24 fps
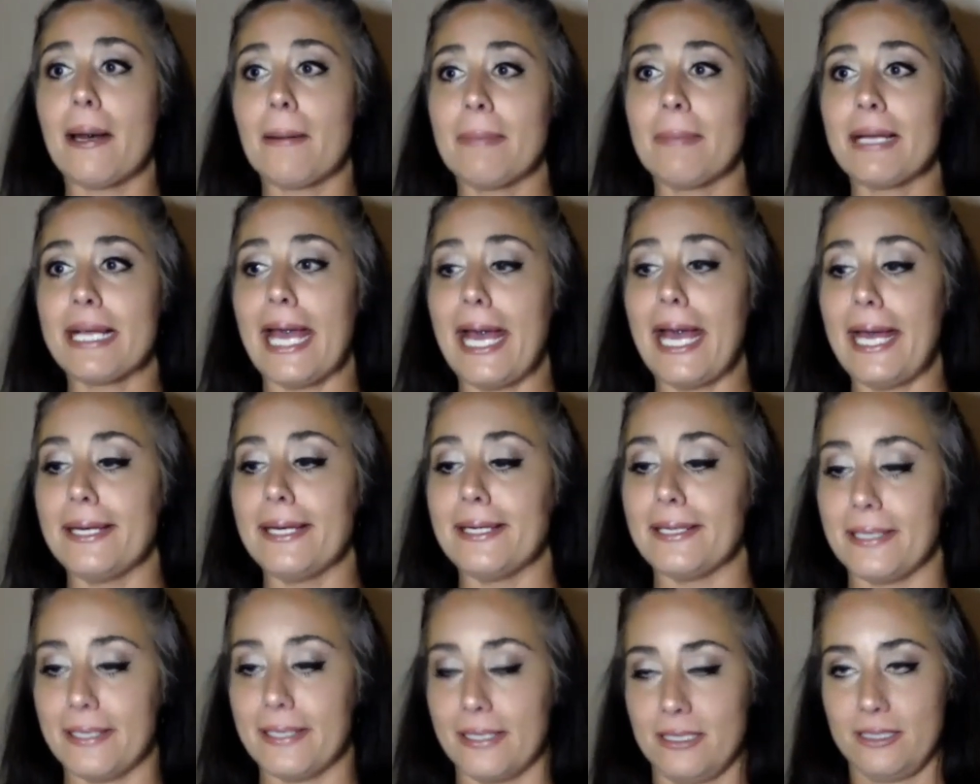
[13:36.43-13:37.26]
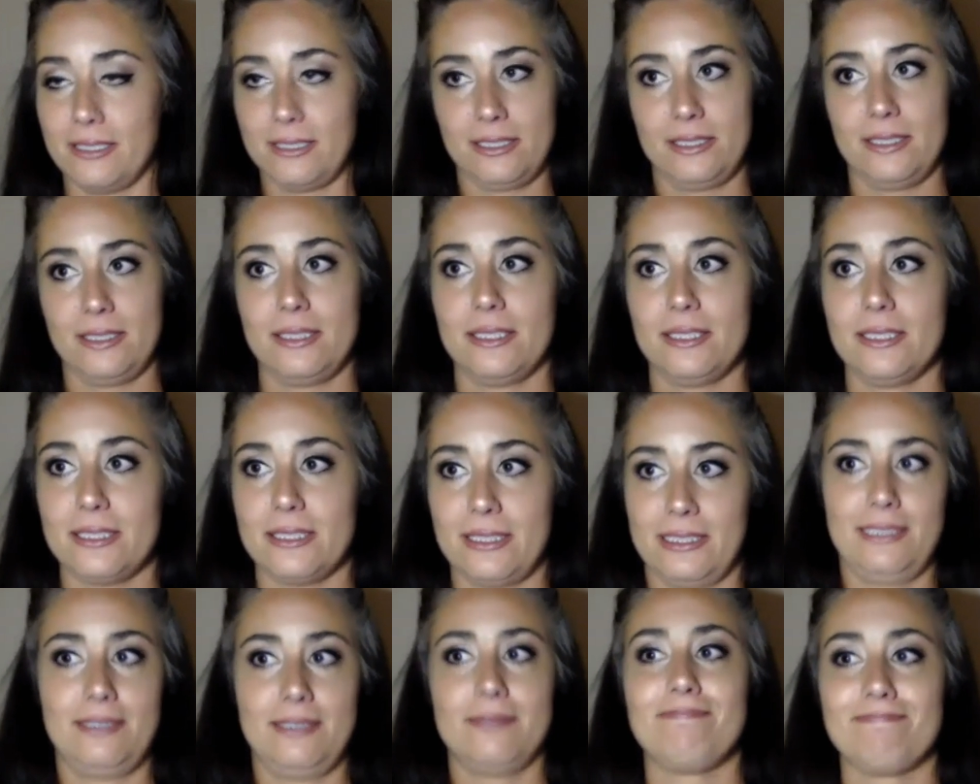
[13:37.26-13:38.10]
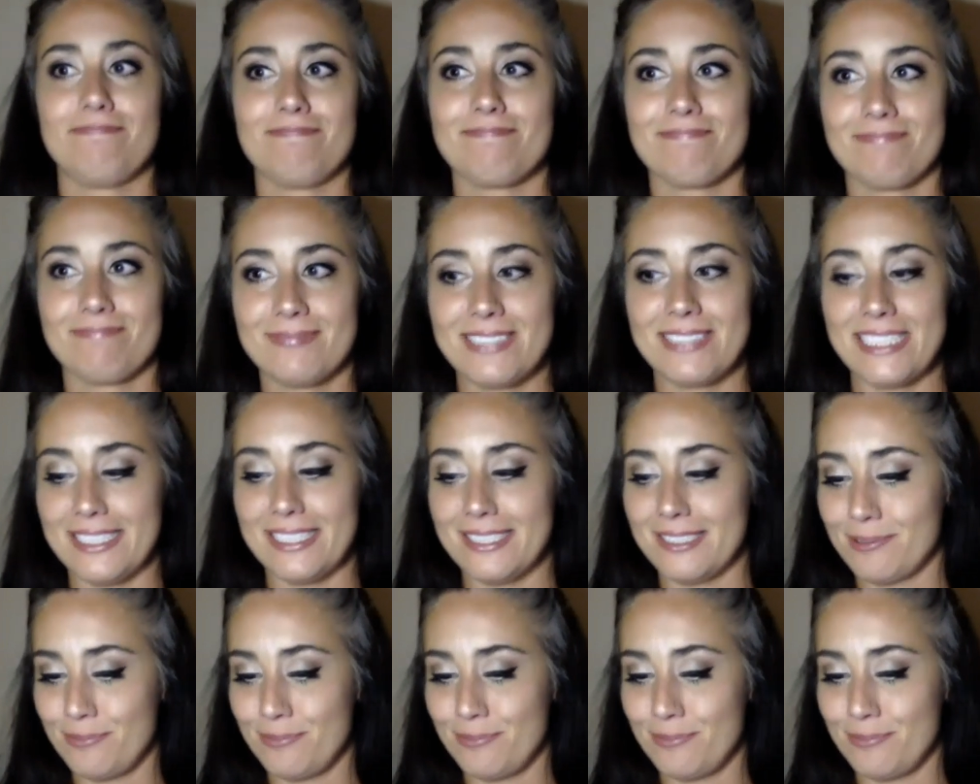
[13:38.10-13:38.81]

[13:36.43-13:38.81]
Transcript: Armageddon. Yeah.